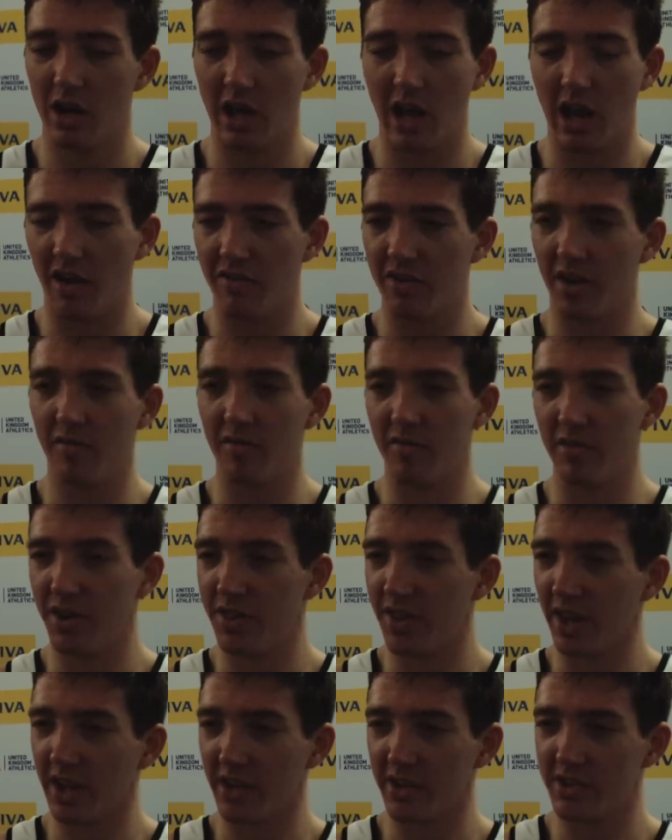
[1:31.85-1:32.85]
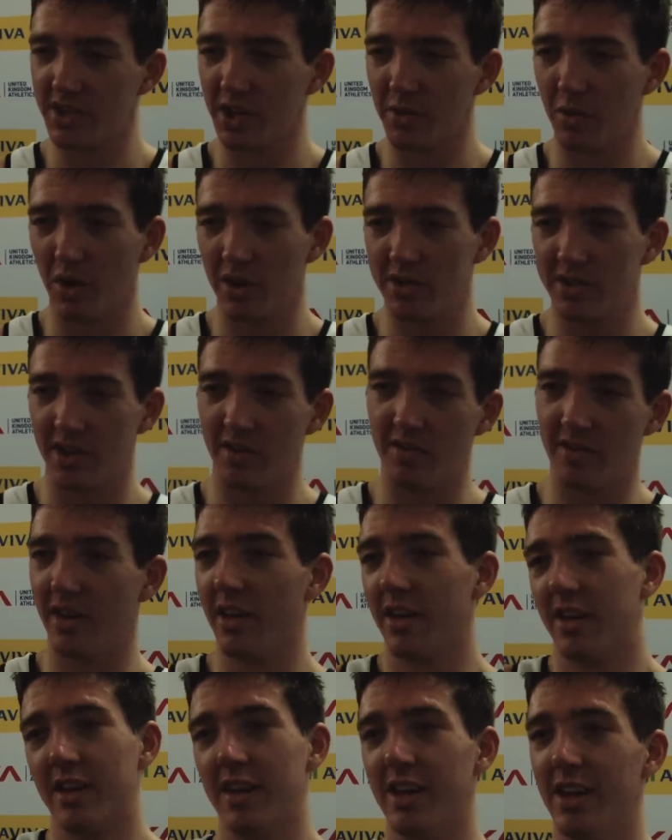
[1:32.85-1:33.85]
I'll have to have a rethink and see what see if I
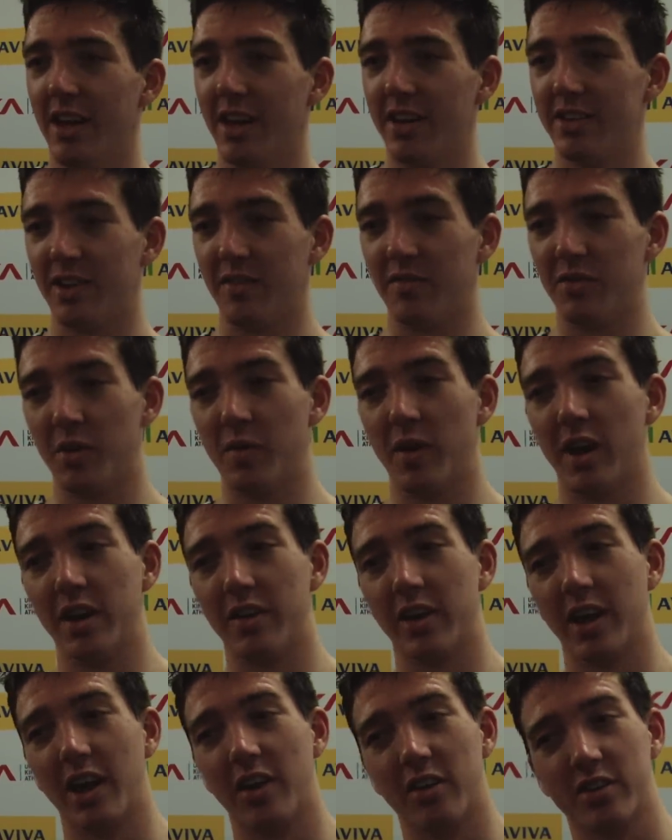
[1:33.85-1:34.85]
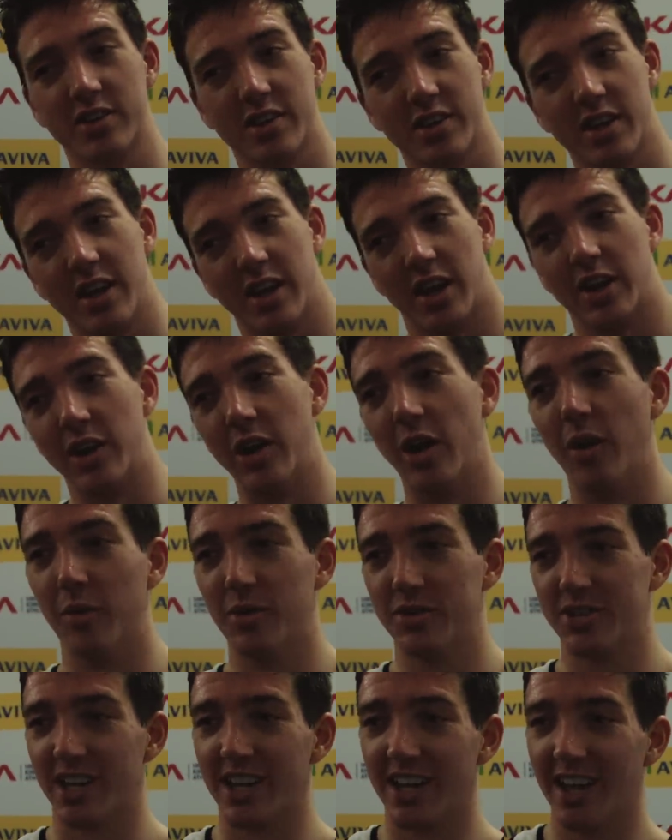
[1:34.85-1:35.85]
see him doing anything else. I don't know.
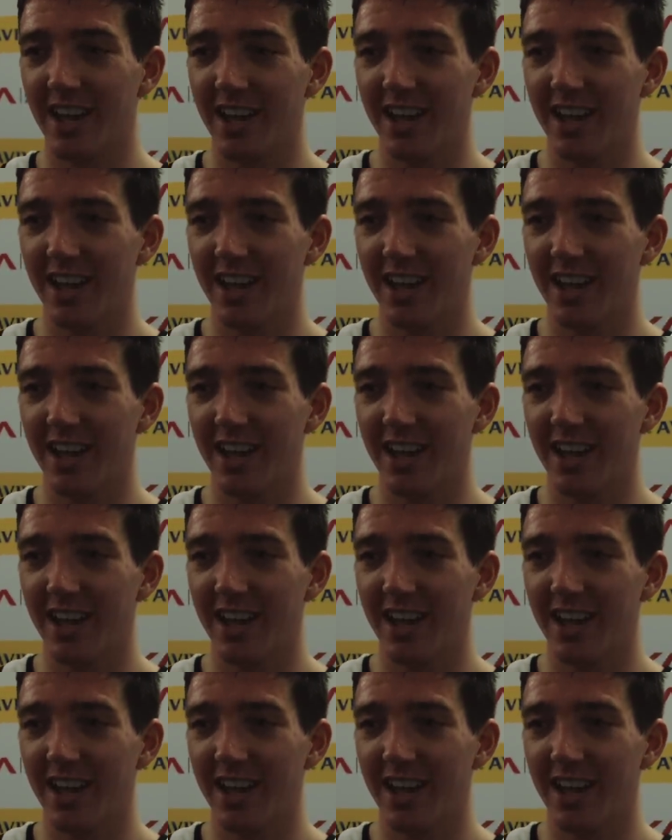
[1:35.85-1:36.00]
We'll see.